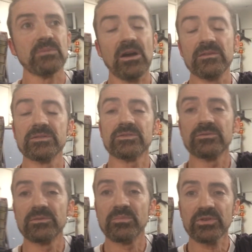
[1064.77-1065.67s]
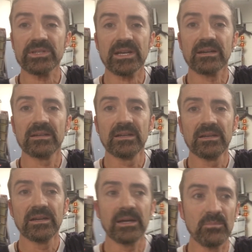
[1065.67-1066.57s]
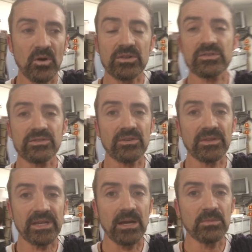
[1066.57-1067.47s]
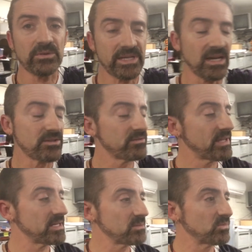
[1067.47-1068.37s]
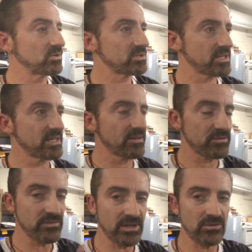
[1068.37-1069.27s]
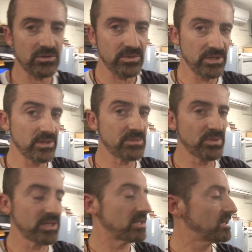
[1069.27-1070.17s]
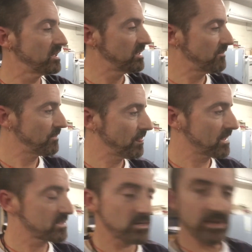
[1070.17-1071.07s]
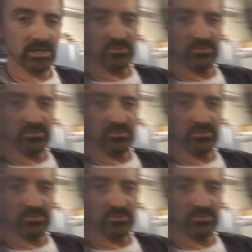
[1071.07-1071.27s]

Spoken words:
room over to the printer and monitor it on the camera. We can't do that anymore, so you have to run across with the USB. So we're going